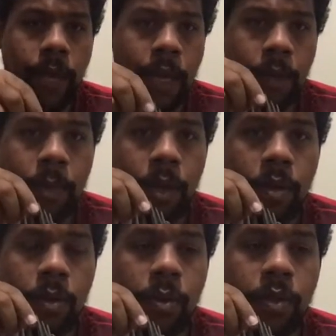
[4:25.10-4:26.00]
Anybody
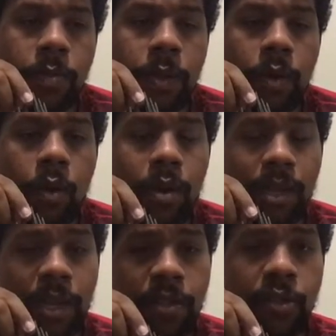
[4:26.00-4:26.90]
who has been on the
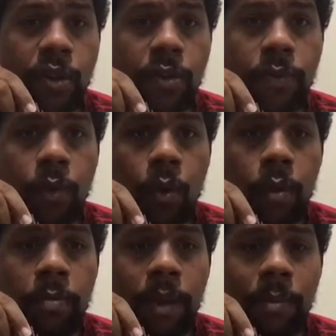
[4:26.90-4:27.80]
Kickstarter
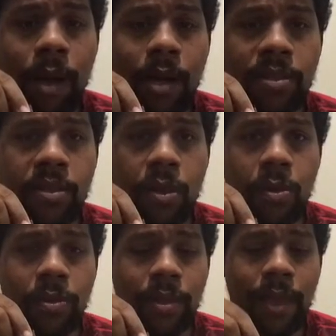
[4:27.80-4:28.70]
for BITBOX
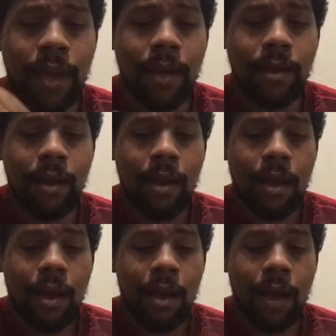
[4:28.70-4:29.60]
knows that
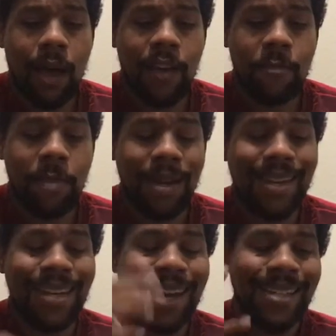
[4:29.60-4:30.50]
I have been a
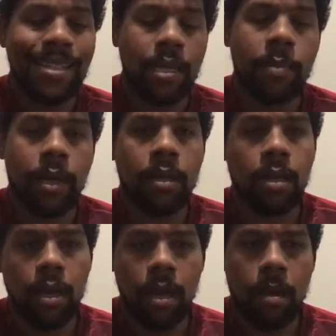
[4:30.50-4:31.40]
Nazi about
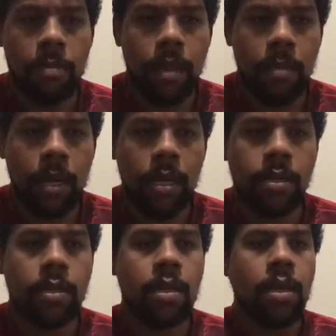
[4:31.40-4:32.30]
the
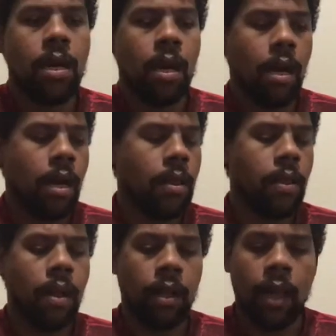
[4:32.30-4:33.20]
minis.
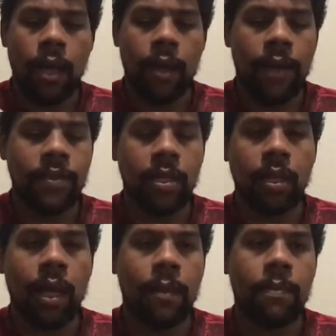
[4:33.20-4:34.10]
I've seen a
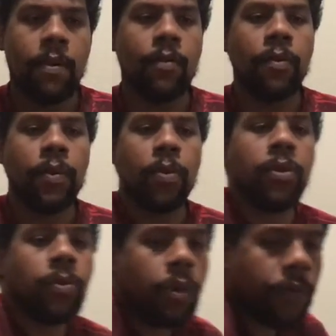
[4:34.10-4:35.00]
lot of
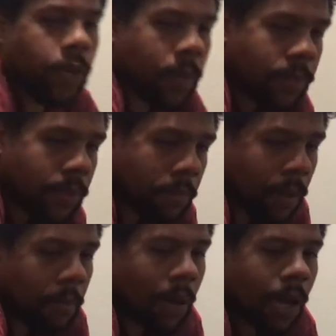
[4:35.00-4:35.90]
reviewers, whenever it comes to
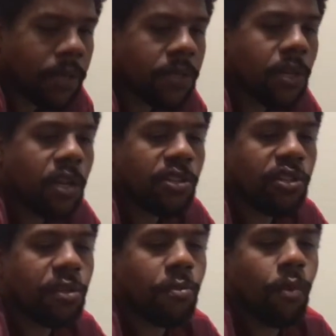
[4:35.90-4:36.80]
BITBOX,
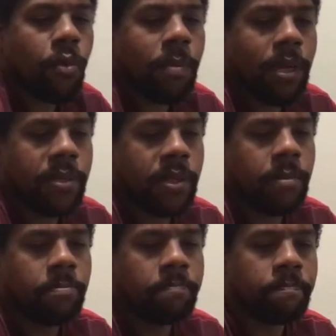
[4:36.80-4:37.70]
just throw the minis in.